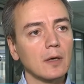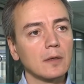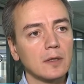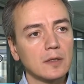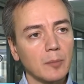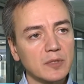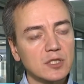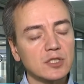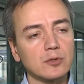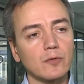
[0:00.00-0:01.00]
in a
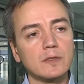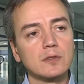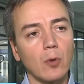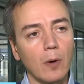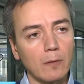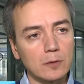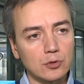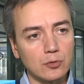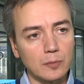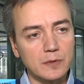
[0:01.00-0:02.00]
position to withdraw our
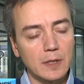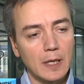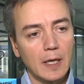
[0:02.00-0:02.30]
troops.